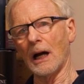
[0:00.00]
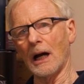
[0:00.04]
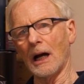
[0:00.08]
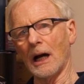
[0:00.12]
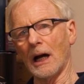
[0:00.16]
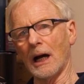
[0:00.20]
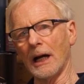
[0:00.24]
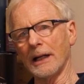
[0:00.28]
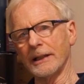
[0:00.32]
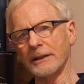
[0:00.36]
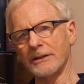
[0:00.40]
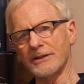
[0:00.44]

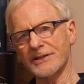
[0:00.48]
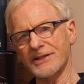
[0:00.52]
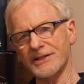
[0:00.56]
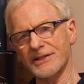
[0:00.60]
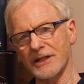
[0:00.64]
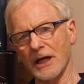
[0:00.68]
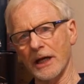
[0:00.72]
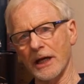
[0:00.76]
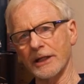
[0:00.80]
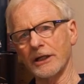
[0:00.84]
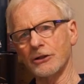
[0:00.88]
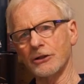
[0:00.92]
I
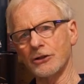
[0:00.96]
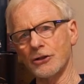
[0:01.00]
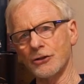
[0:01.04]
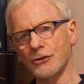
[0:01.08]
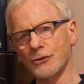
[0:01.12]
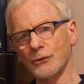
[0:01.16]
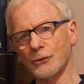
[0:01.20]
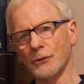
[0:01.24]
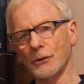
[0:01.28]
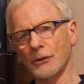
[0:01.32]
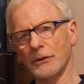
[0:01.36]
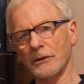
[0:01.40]
decided to
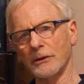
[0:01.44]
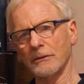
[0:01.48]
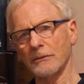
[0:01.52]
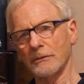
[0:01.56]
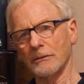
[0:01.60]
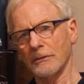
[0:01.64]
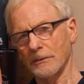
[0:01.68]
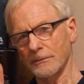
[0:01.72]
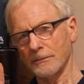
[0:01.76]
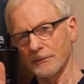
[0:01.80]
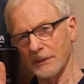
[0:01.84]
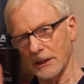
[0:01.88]
do it
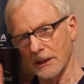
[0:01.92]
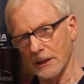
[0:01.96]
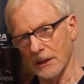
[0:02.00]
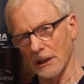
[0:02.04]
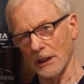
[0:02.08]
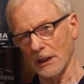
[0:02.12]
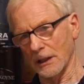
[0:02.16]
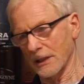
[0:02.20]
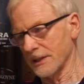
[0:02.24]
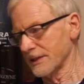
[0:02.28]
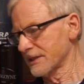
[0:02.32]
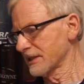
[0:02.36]

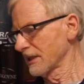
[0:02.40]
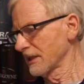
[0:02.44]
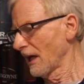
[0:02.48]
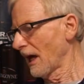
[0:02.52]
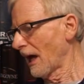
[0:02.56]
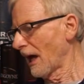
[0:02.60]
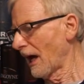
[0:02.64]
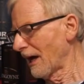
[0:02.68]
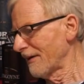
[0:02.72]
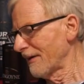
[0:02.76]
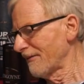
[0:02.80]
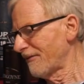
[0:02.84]
because
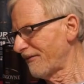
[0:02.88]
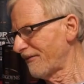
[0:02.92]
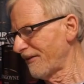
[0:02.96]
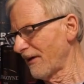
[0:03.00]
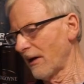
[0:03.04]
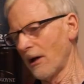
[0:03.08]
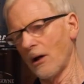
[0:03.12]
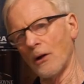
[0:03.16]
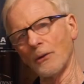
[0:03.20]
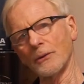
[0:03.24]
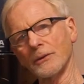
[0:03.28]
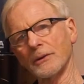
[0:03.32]
I
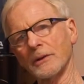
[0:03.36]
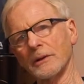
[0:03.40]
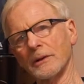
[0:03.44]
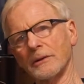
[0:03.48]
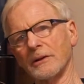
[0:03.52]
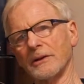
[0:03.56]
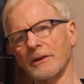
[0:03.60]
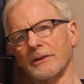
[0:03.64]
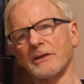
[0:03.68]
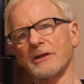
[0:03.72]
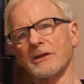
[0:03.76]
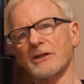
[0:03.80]
found
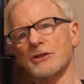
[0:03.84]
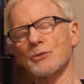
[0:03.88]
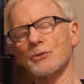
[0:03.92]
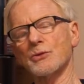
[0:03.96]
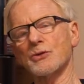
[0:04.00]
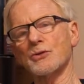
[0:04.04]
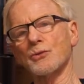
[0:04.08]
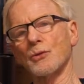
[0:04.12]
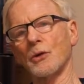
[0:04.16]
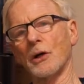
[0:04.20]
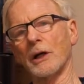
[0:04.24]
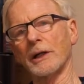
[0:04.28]
that this
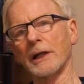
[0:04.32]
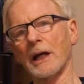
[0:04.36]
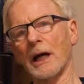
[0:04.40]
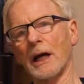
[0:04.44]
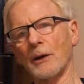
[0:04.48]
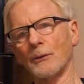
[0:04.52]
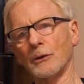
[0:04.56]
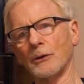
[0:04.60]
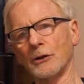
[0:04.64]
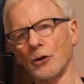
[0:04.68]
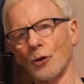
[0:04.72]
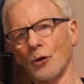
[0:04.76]
was one I
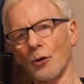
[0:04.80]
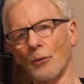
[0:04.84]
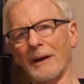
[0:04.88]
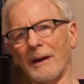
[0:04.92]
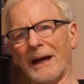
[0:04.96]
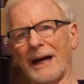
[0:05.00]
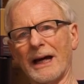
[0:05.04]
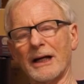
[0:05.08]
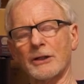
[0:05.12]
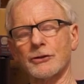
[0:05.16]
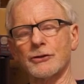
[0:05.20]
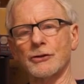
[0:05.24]
would go
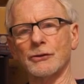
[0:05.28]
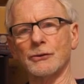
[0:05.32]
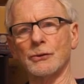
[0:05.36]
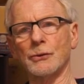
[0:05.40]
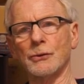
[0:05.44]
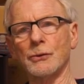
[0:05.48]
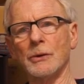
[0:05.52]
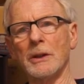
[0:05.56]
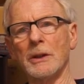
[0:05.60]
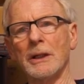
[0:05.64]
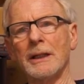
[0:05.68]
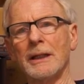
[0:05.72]
back
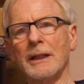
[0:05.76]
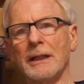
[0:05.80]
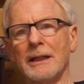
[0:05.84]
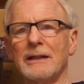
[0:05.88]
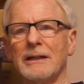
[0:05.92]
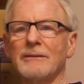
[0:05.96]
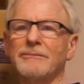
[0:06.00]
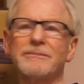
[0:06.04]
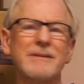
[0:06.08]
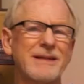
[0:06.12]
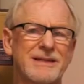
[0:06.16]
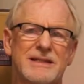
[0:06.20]
to.
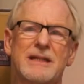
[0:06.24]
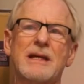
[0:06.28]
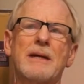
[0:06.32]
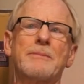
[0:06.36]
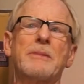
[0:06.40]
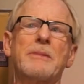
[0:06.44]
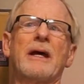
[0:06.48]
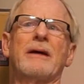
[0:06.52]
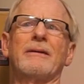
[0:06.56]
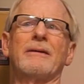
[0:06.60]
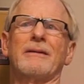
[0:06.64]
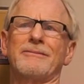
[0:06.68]
Let's say
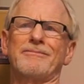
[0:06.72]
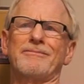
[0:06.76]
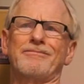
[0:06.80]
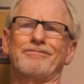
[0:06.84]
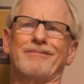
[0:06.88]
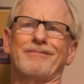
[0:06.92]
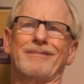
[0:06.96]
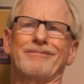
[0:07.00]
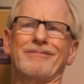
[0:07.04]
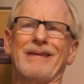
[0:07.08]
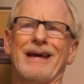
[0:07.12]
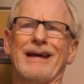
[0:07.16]
I
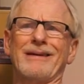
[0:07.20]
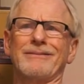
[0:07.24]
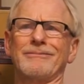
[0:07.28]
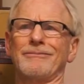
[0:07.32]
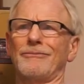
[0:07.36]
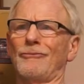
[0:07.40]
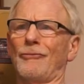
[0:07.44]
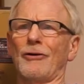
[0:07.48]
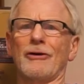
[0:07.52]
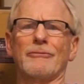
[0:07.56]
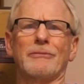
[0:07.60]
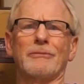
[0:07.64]
had
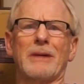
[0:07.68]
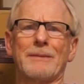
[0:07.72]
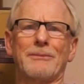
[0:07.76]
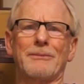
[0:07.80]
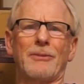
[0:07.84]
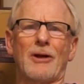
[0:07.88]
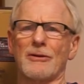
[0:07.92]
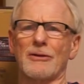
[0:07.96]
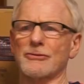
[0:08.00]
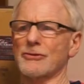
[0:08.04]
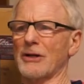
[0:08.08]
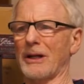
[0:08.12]
one of my
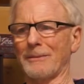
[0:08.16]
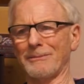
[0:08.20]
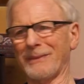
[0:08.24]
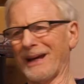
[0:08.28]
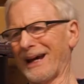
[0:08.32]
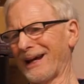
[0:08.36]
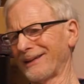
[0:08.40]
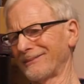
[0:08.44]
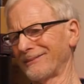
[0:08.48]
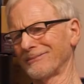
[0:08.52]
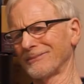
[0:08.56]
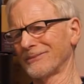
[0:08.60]
bombs, a
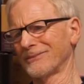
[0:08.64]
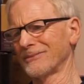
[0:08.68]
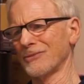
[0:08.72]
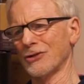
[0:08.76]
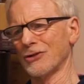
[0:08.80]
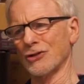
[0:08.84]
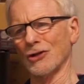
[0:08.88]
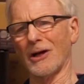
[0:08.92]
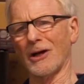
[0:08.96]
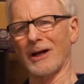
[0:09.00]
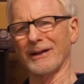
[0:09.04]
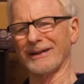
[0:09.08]
bad
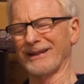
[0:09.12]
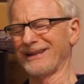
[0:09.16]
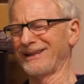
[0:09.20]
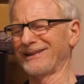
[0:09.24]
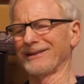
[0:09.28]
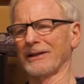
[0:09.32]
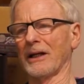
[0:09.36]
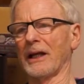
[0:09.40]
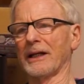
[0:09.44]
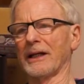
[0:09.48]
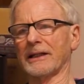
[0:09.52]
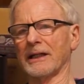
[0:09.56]
shot, I
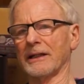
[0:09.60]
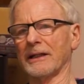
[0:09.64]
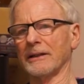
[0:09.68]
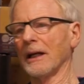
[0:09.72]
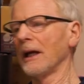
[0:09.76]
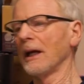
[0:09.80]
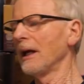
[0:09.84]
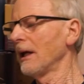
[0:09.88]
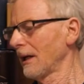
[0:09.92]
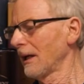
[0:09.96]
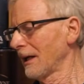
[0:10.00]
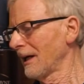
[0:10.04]
didn't like it.
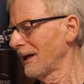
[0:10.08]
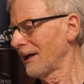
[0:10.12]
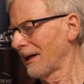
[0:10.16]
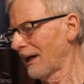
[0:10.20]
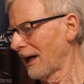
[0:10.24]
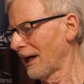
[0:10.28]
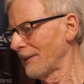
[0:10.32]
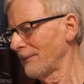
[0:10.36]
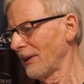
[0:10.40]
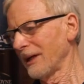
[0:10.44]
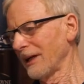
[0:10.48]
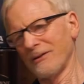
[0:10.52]

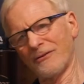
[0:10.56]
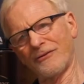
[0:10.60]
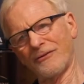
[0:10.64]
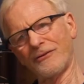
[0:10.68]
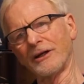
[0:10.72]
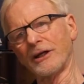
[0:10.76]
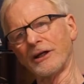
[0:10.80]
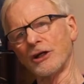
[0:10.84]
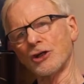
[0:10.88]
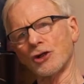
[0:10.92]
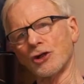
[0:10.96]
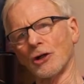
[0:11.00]
I might
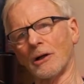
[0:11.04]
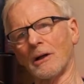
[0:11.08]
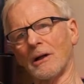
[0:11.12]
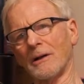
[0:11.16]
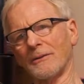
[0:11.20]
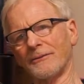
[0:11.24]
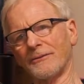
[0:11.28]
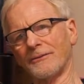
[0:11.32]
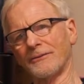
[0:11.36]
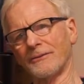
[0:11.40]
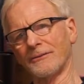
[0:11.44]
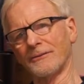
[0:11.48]
finish
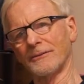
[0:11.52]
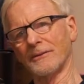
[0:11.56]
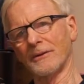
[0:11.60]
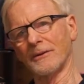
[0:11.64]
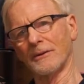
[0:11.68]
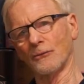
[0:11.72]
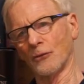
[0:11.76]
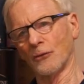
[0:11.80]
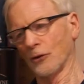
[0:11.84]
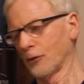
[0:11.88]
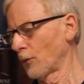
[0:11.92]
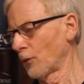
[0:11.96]
off
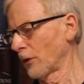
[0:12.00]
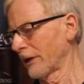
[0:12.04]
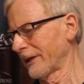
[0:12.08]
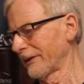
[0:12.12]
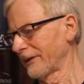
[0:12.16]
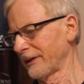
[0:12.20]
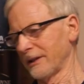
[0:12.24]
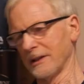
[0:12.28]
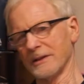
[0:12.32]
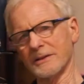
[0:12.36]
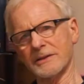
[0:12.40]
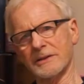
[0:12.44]
with one of
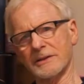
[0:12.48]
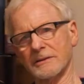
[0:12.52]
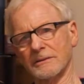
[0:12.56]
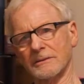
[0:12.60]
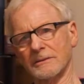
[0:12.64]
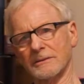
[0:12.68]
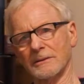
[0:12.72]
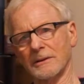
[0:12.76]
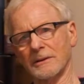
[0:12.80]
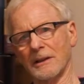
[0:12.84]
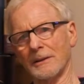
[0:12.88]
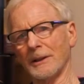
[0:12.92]
these.
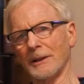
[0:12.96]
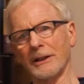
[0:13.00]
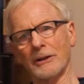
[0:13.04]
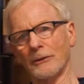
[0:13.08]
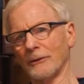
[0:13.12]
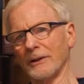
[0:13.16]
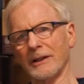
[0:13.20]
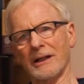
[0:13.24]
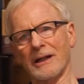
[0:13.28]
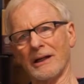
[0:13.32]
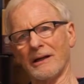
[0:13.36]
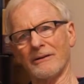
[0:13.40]
I might
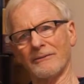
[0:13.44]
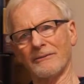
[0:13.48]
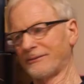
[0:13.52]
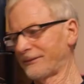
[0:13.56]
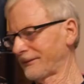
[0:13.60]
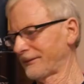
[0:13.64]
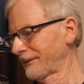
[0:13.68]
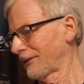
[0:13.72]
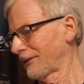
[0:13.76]
only have,